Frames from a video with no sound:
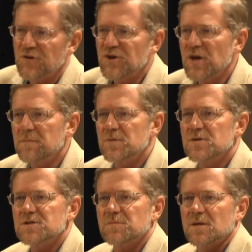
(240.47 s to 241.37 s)
different
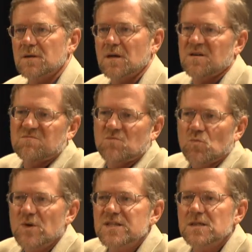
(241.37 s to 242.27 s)
numbers, but a
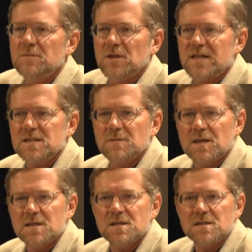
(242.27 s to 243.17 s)
reasonable estimate is,